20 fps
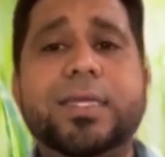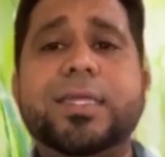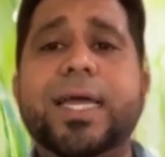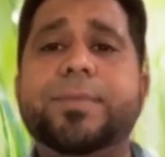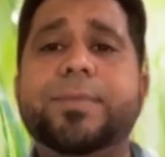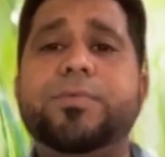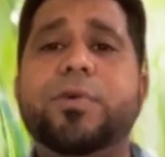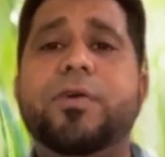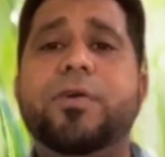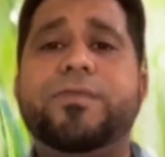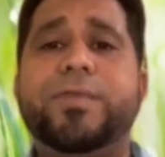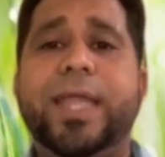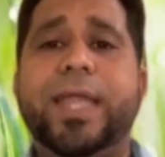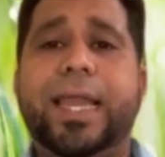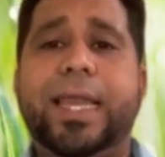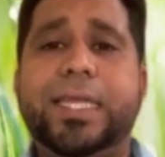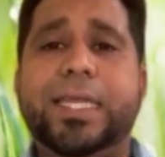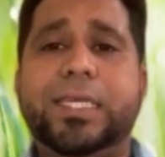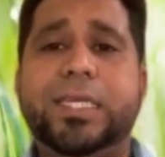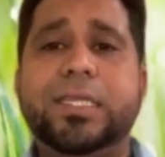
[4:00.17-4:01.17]
type of
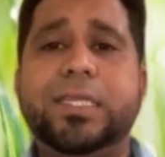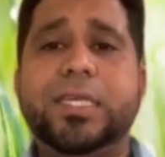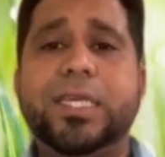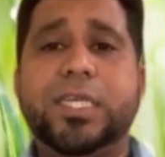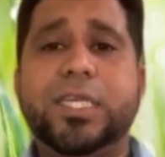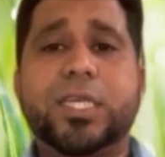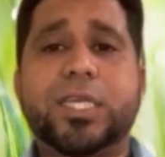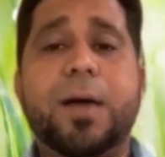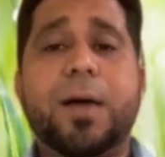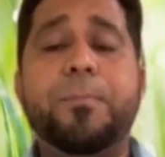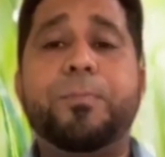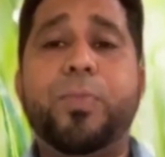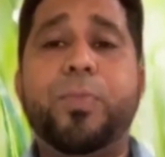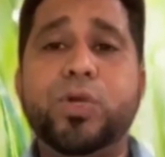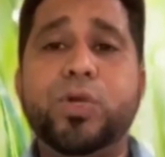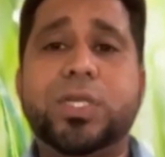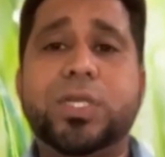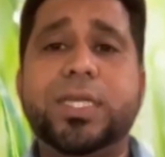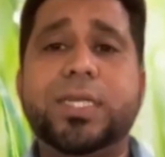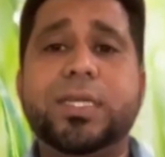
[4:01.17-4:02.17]
negligence is
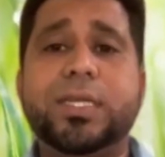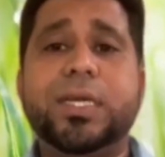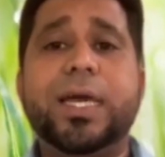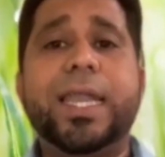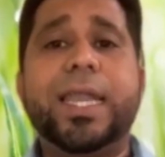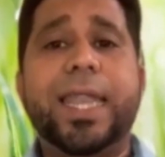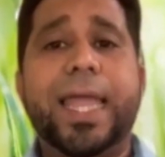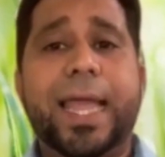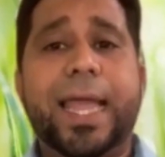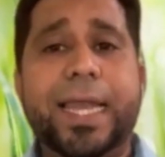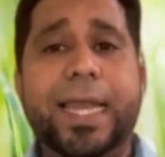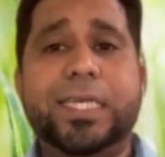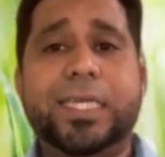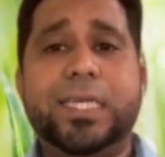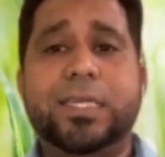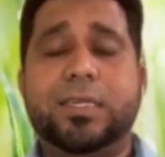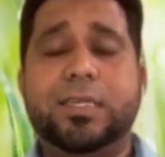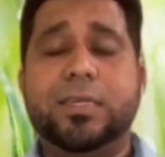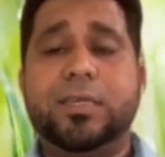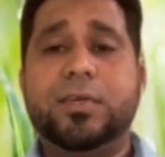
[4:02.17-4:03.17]
composite
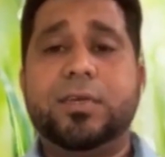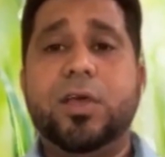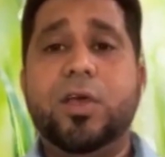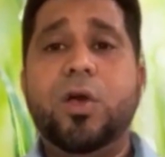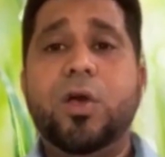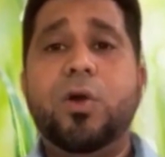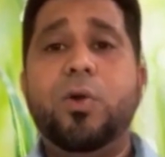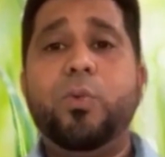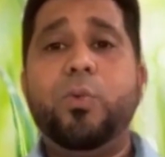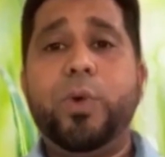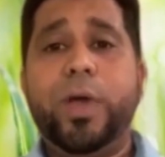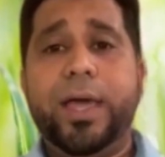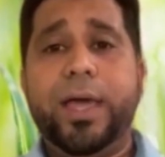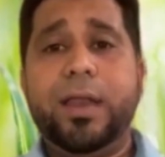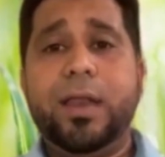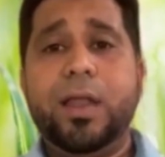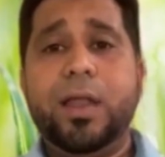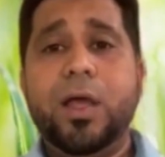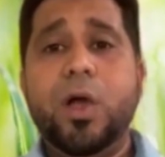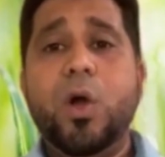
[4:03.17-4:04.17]
negligence,
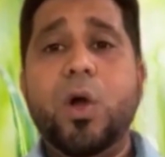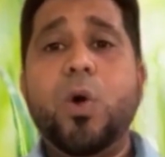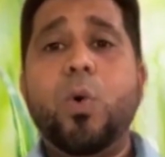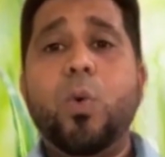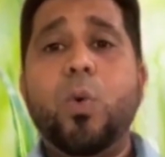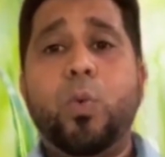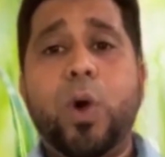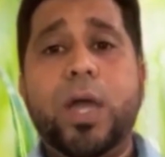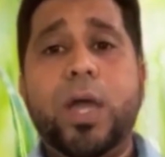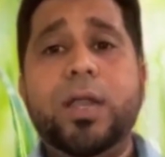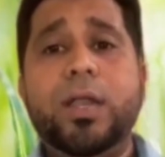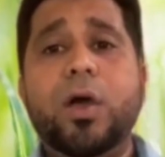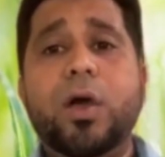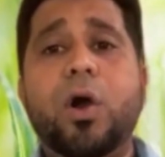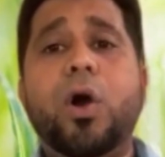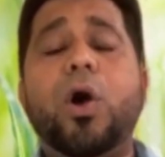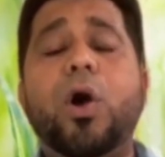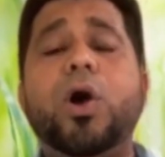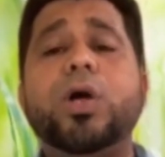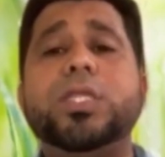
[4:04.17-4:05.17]
where one
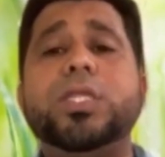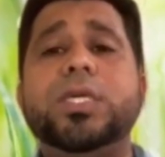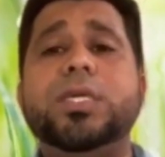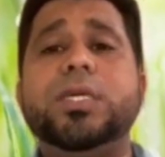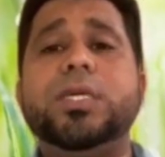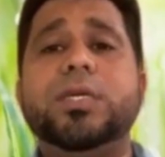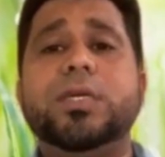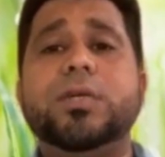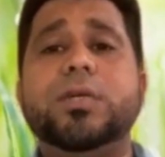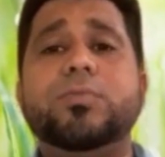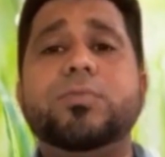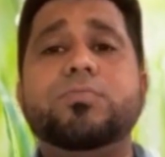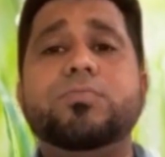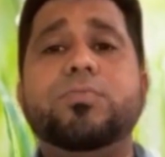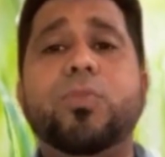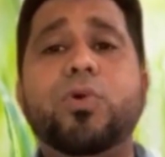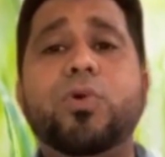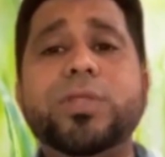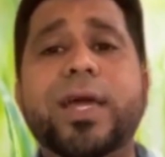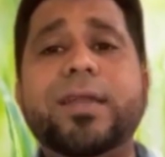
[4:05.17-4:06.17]
or the
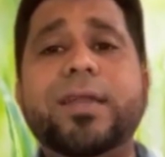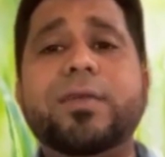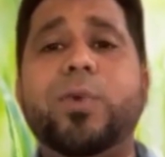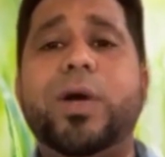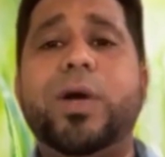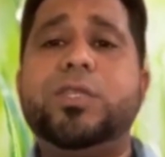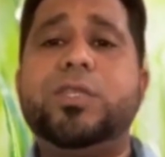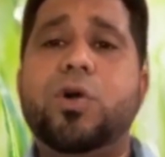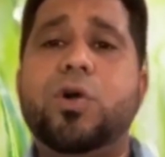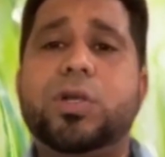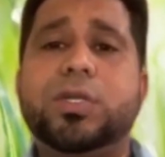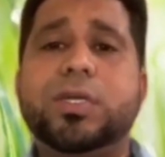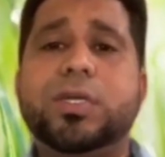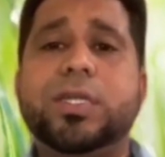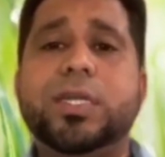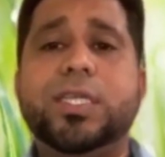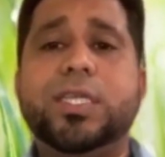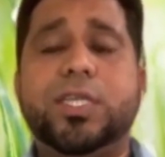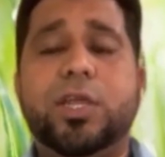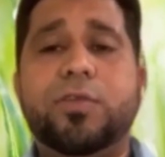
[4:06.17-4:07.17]
more than one doctor
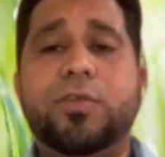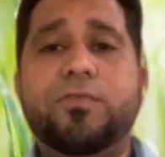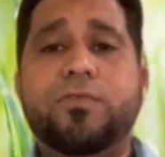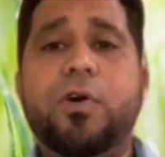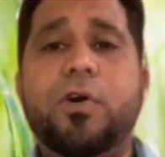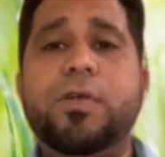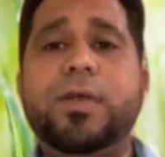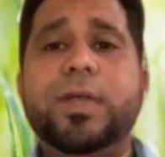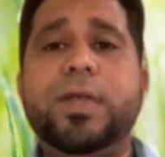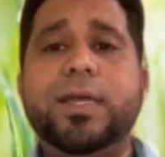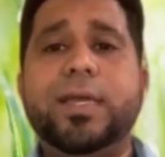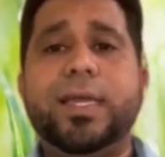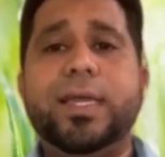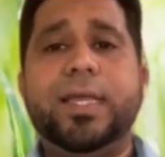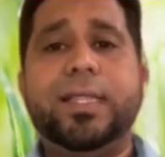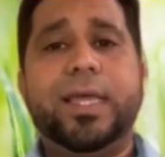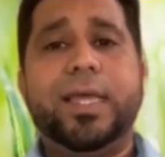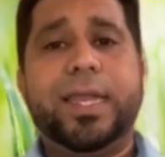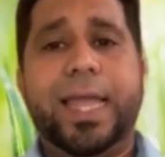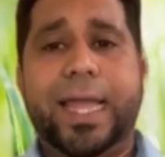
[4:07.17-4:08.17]
is involved
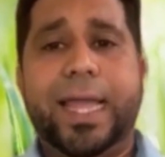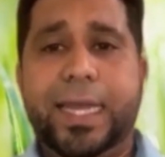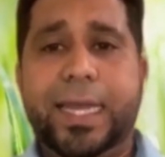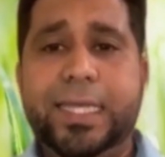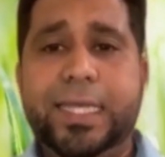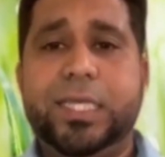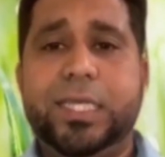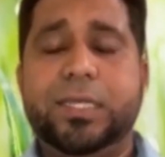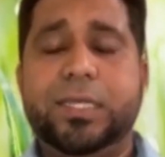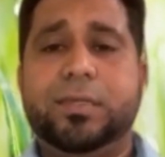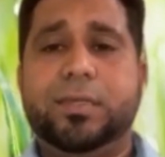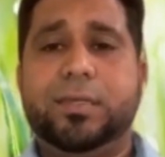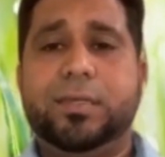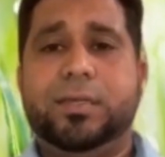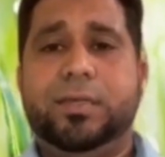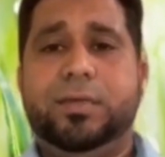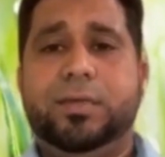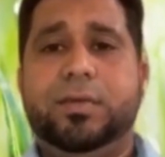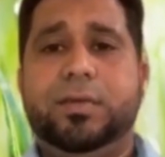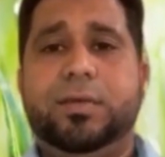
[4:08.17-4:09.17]
in the negligence.